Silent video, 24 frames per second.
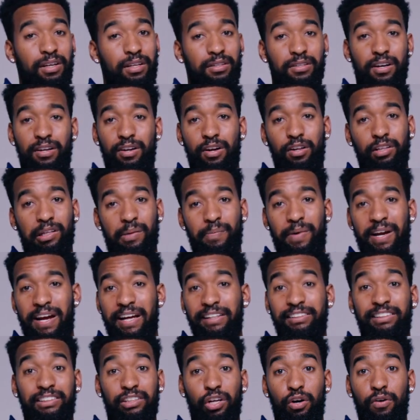Not all of them are
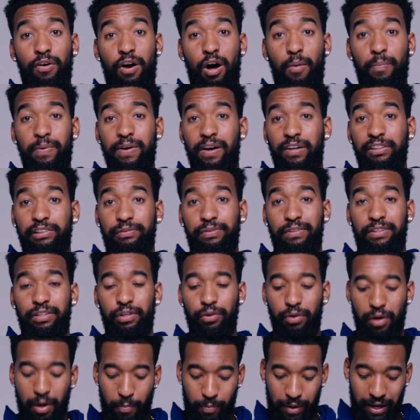hits though, I'll be honest with
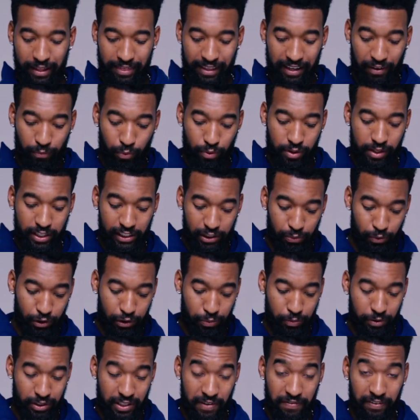you, but I think with this one
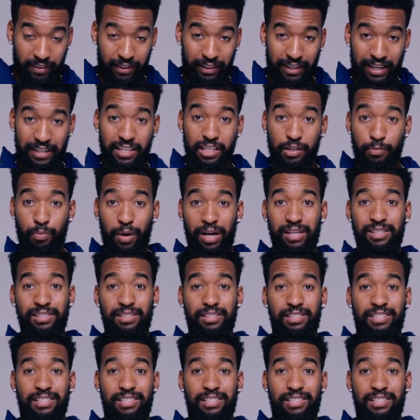specifically in this bright